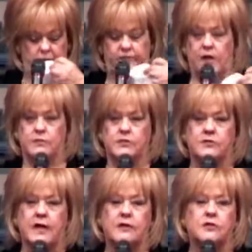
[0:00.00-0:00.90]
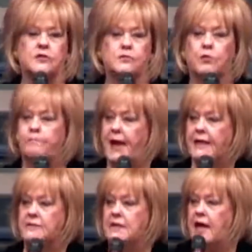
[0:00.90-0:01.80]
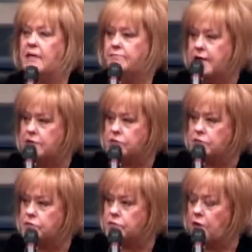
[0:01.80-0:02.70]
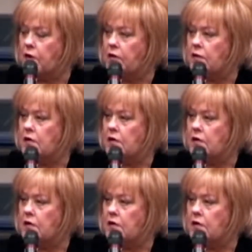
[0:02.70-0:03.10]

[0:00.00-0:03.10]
and there were sections where backslide ministers were.